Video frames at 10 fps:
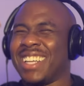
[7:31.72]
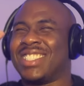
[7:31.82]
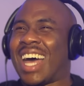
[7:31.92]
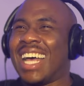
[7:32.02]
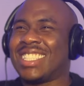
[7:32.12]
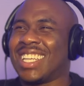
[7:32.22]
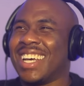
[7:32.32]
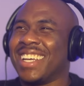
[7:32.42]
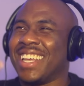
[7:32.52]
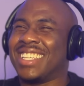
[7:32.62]

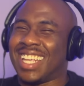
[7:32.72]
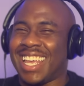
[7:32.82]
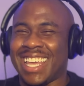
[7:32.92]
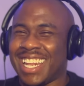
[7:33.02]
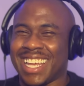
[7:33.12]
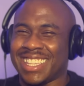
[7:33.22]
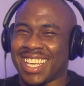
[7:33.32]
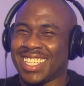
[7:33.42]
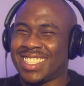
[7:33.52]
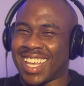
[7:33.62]
Sansa is eating
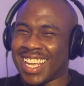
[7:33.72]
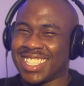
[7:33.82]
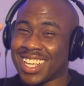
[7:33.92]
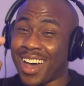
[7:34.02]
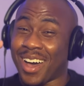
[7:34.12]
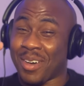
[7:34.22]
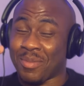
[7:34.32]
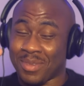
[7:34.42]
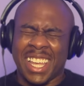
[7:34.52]
these scenes up.